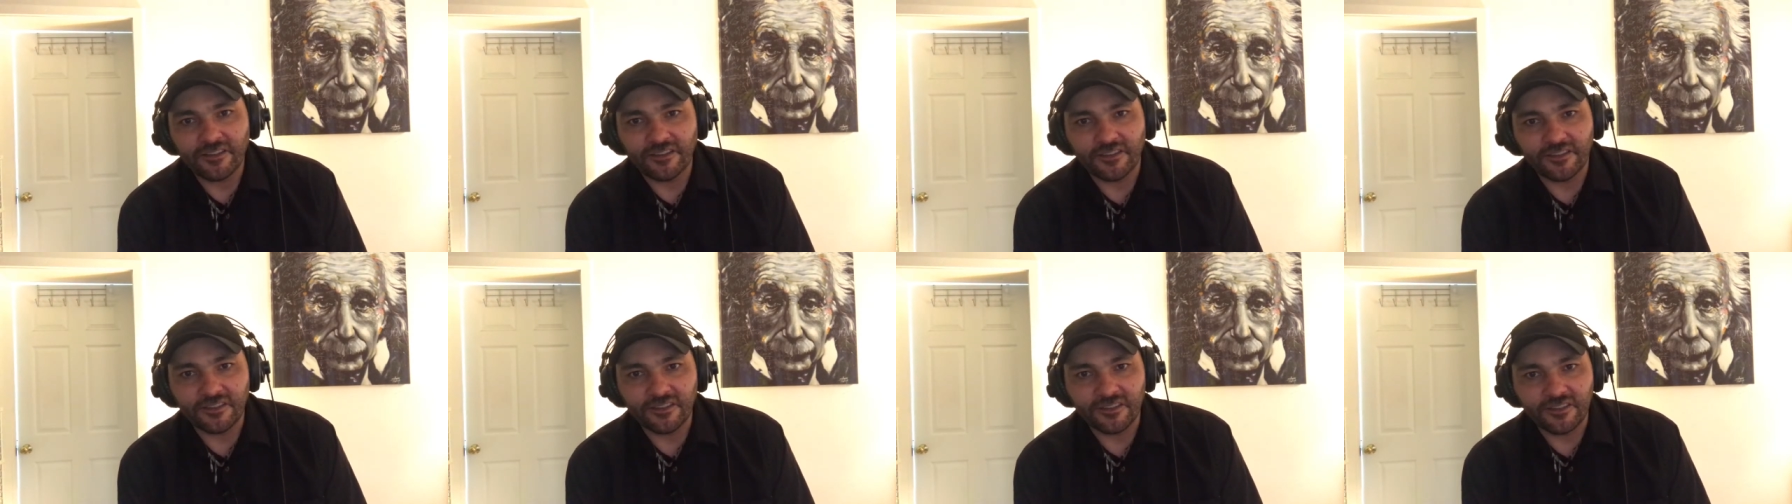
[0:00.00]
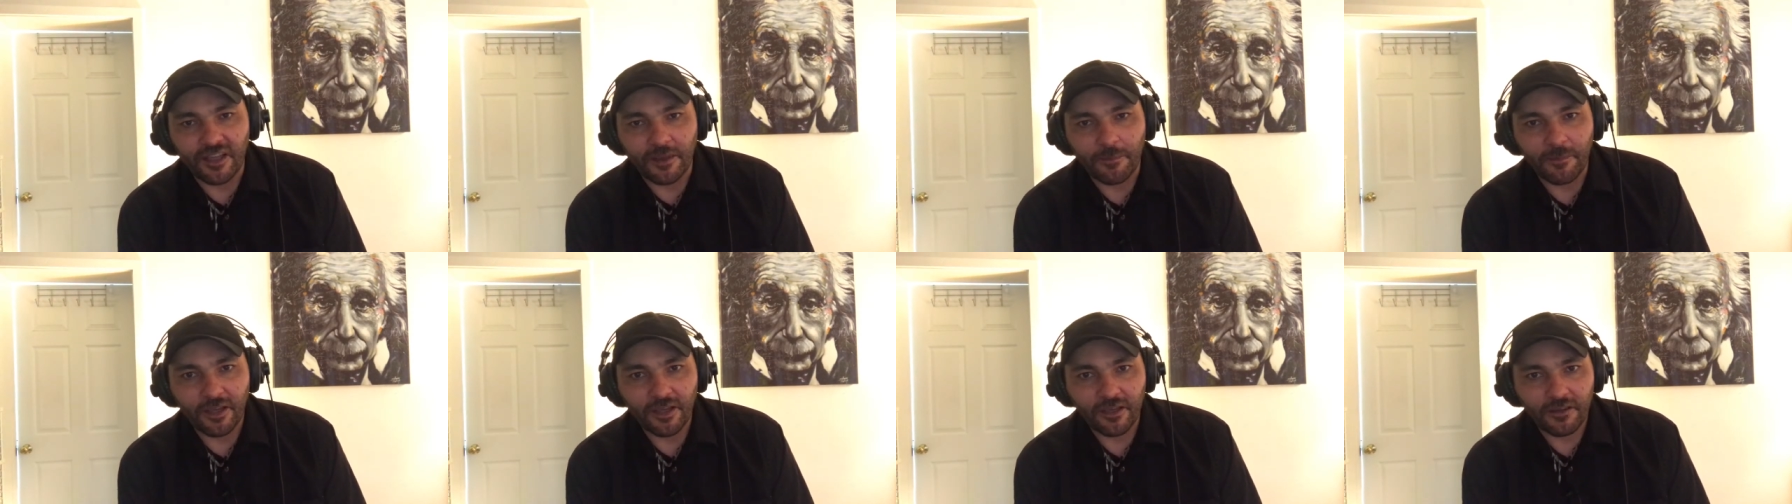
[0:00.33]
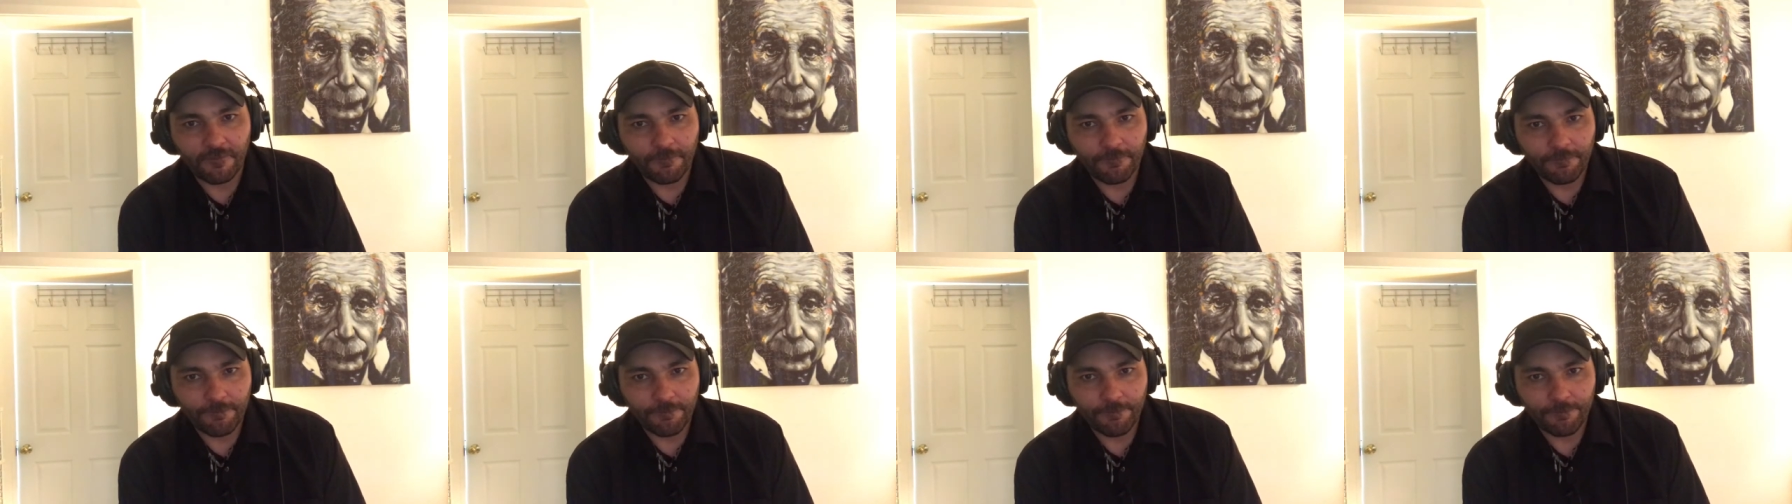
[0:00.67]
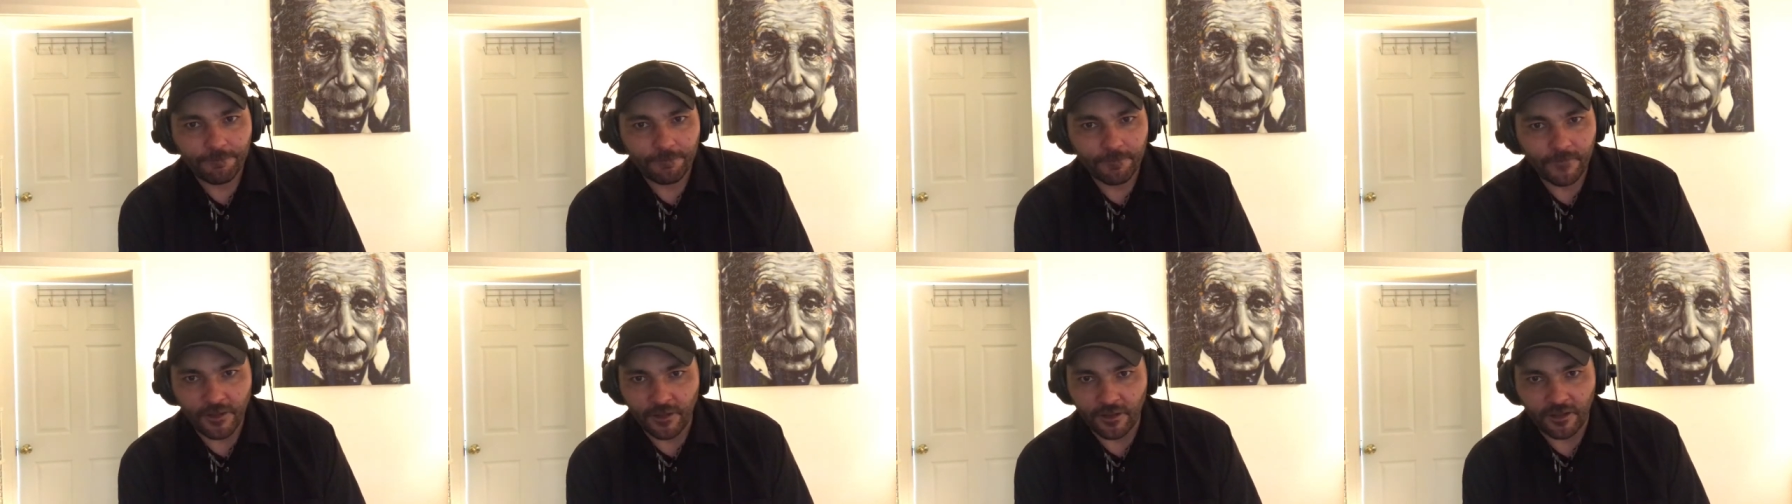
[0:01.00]
systemic
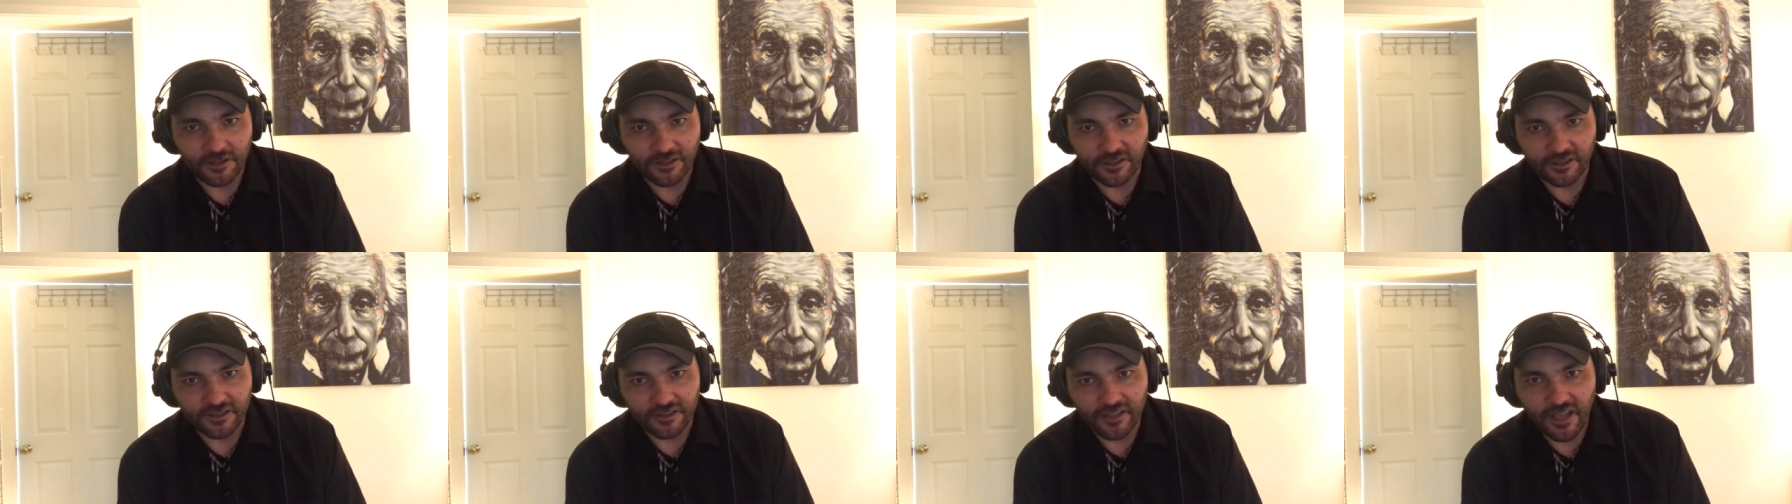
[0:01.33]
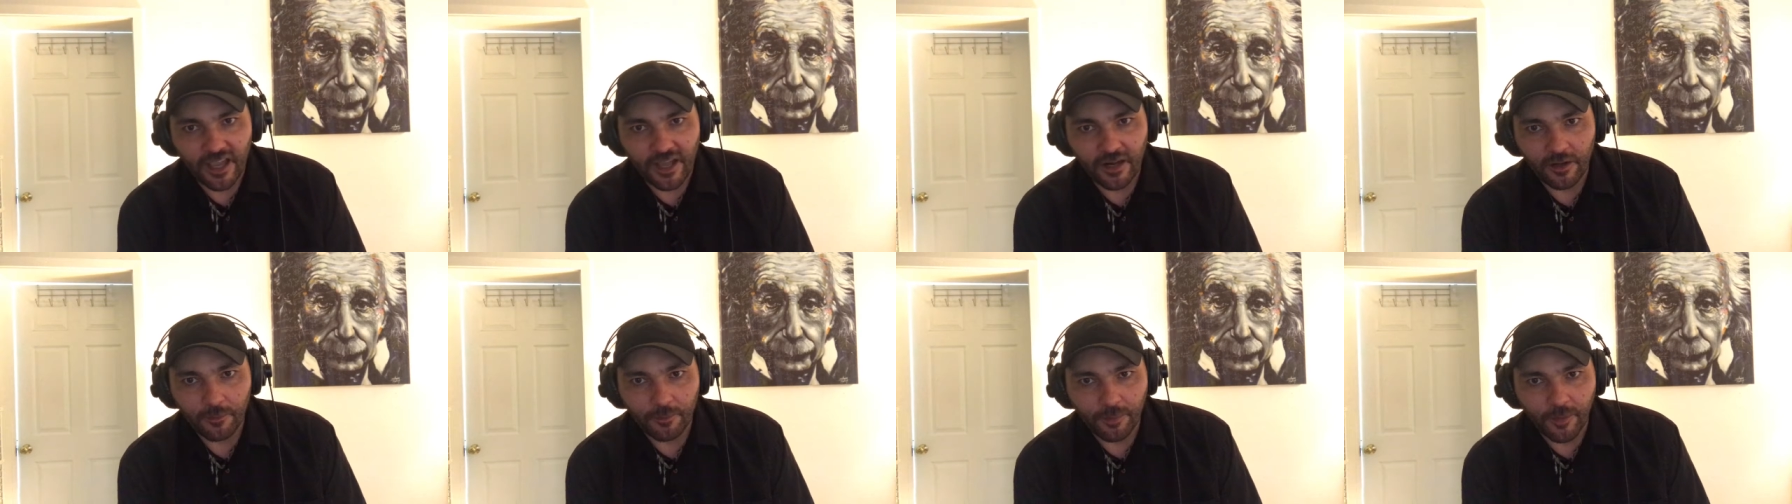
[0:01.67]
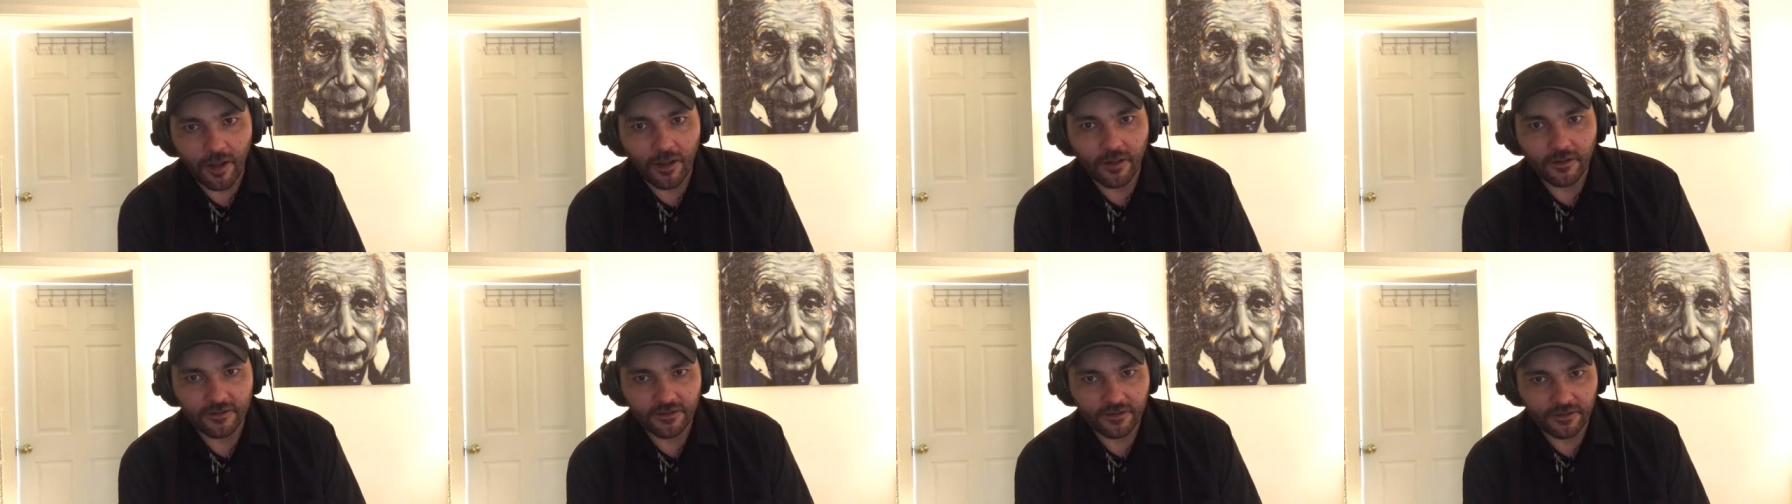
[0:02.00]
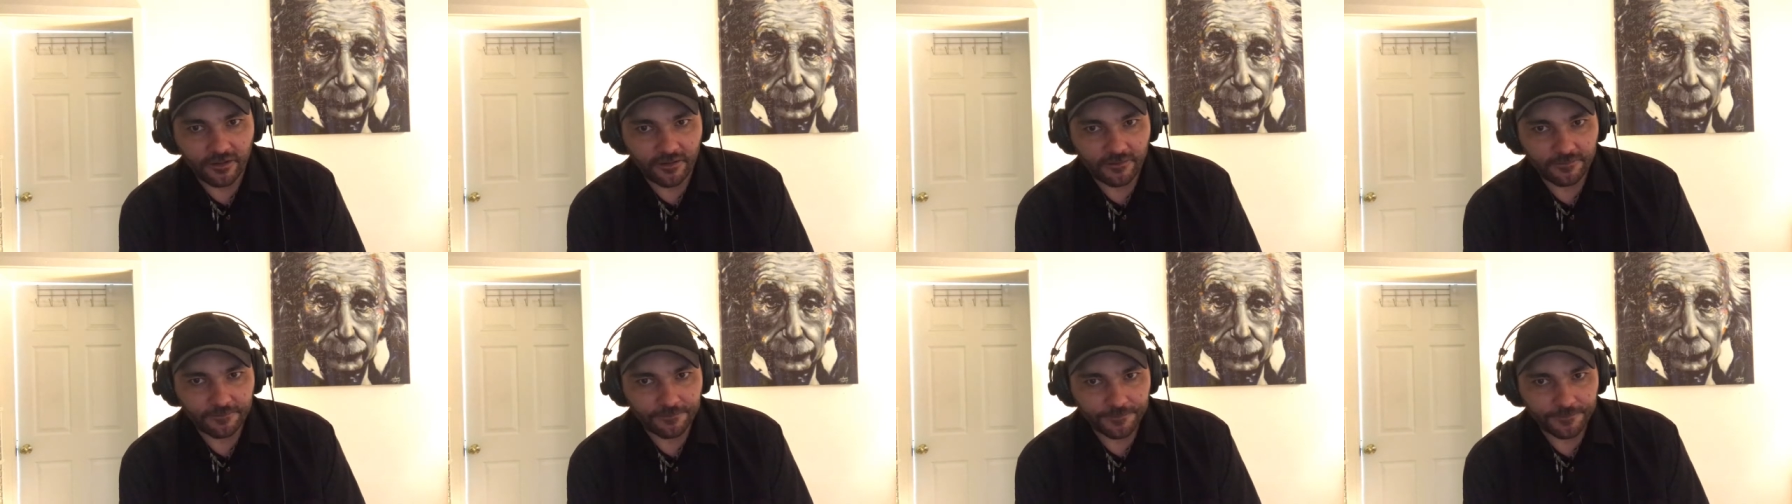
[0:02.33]
in our societal policy.